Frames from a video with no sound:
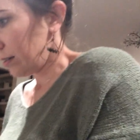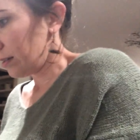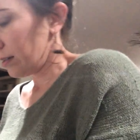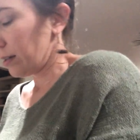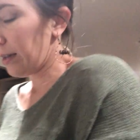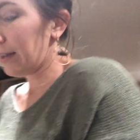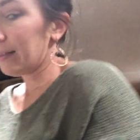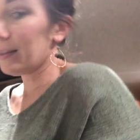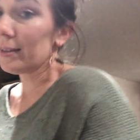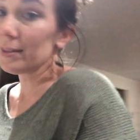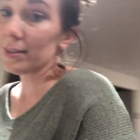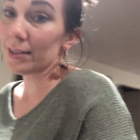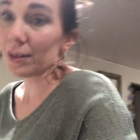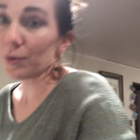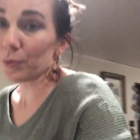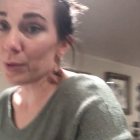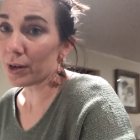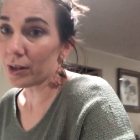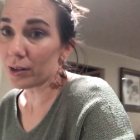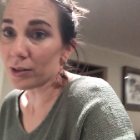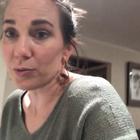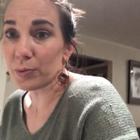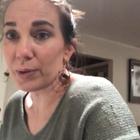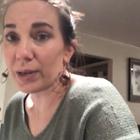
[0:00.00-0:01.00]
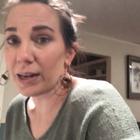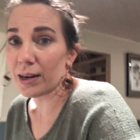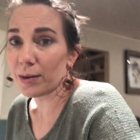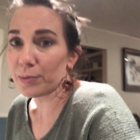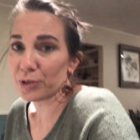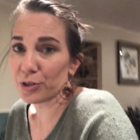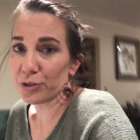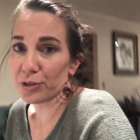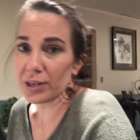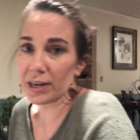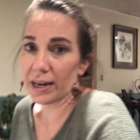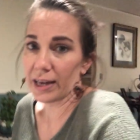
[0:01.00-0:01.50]
and then see what else we get up
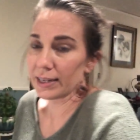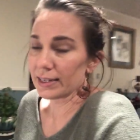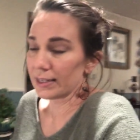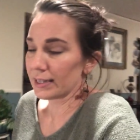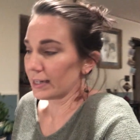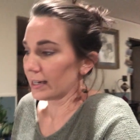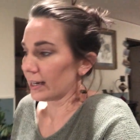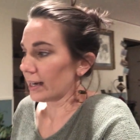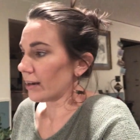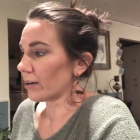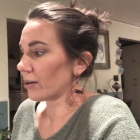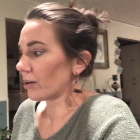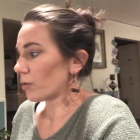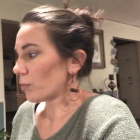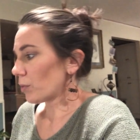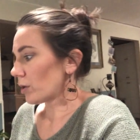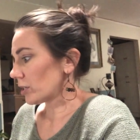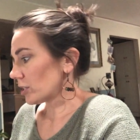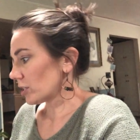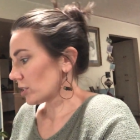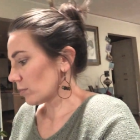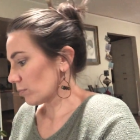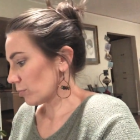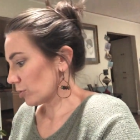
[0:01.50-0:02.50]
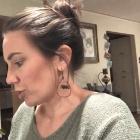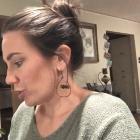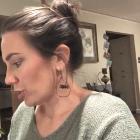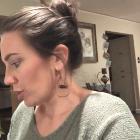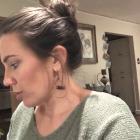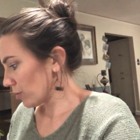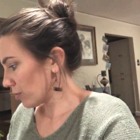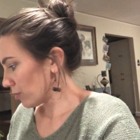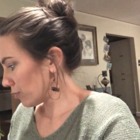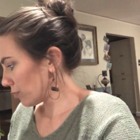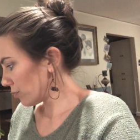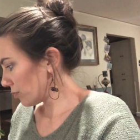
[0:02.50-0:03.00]
to tonight. Dean and I are gonna watch some
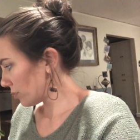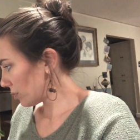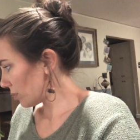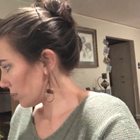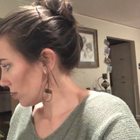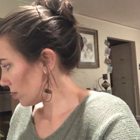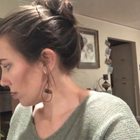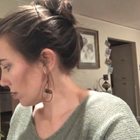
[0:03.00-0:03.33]
shows,